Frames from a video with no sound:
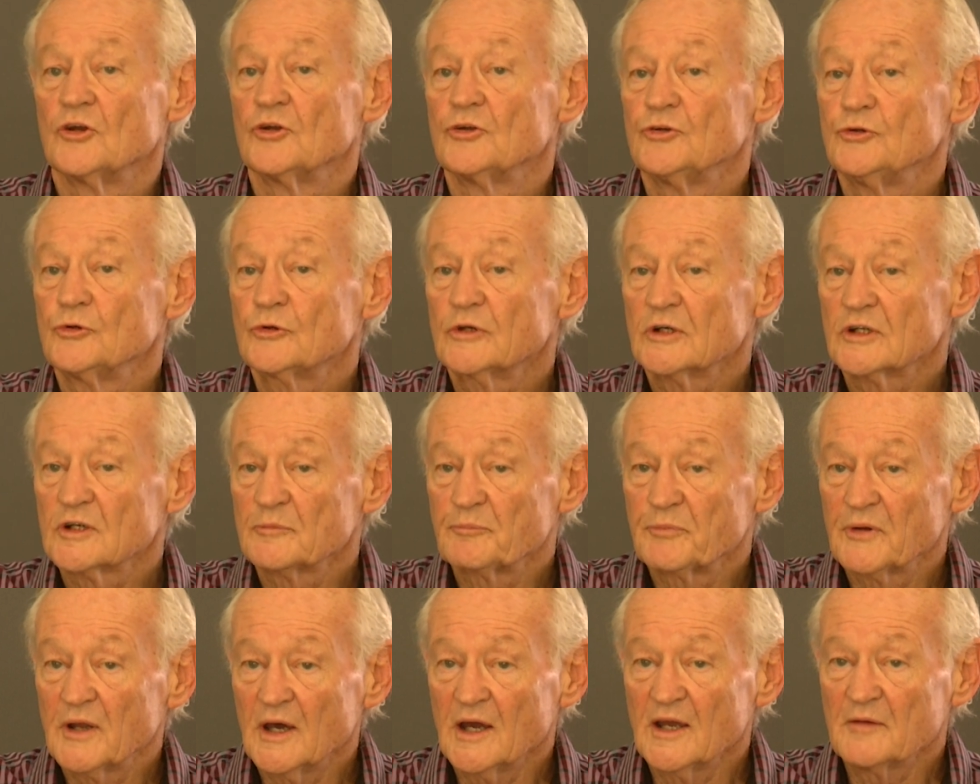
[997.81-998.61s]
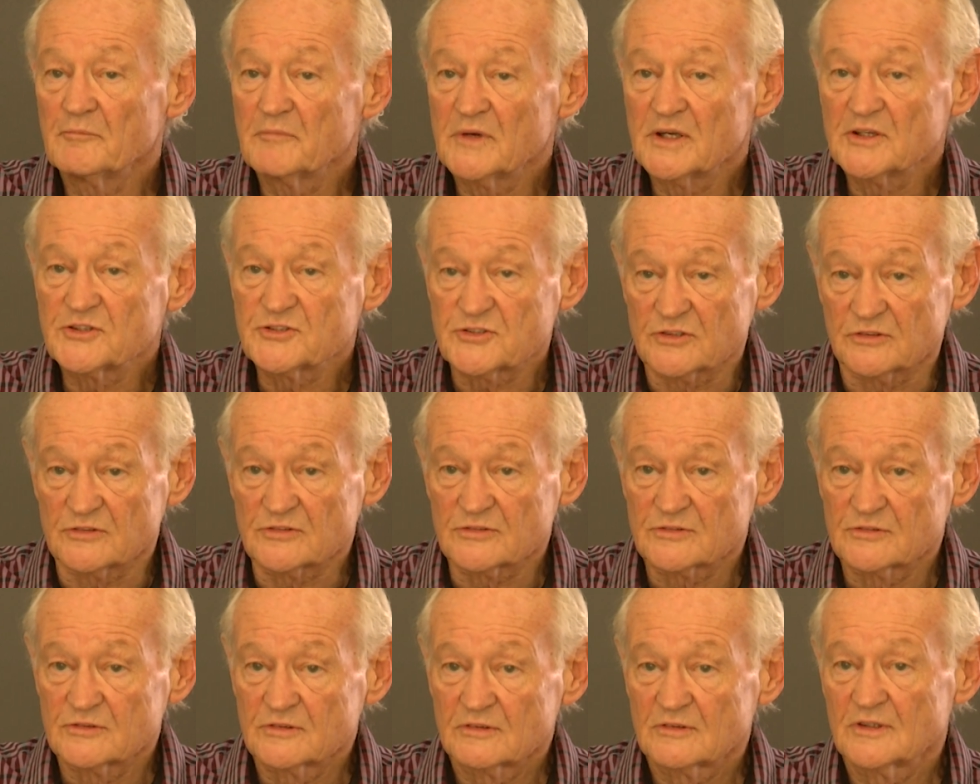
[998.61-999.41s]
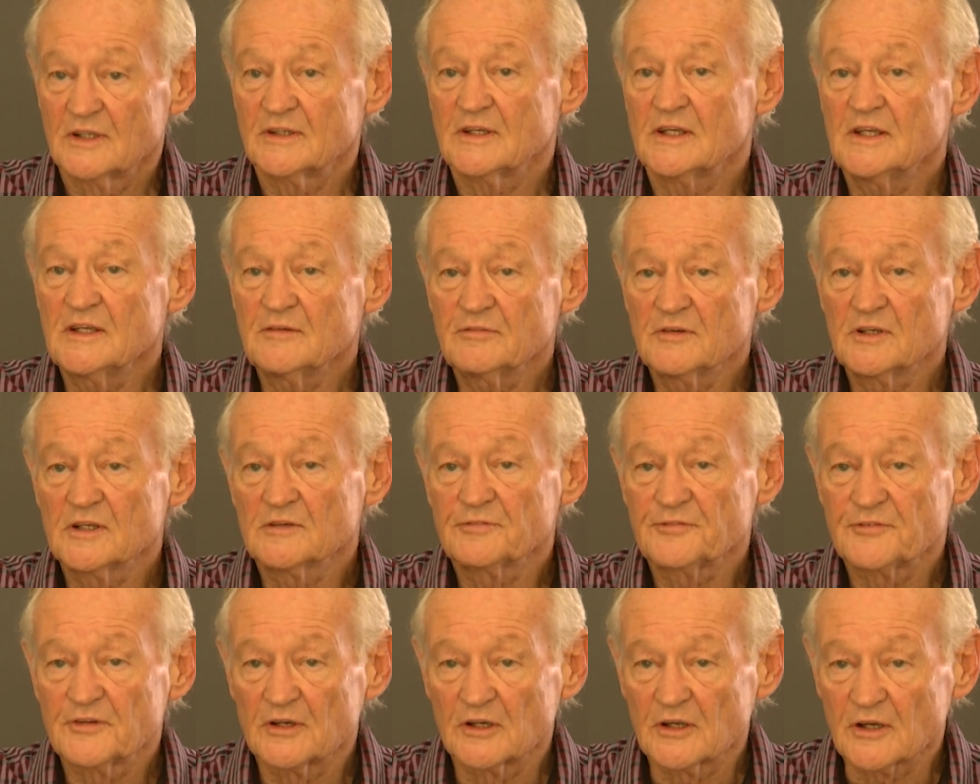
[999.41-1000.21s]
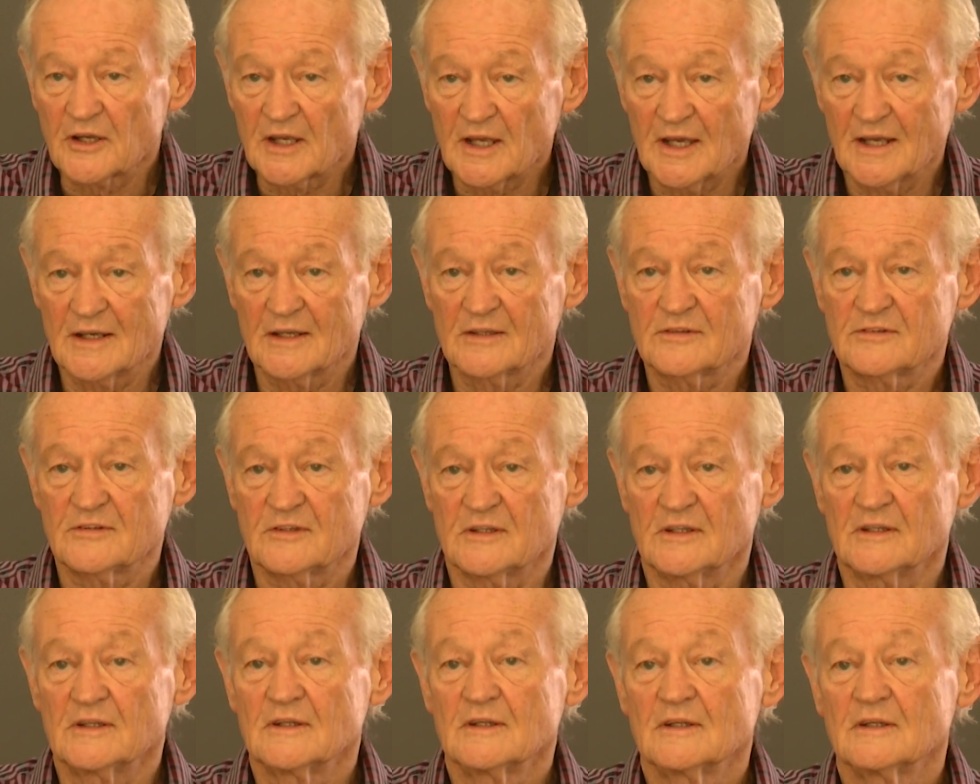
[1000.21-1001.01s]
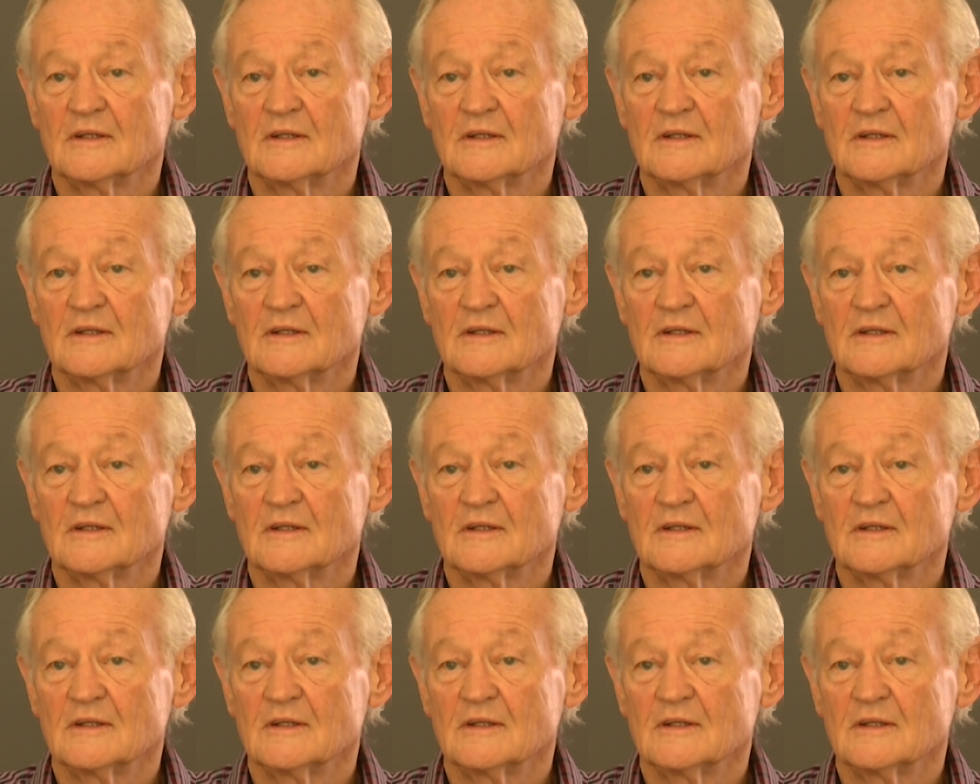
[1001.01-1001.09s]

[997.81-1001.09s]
you can apply measures that even if the locality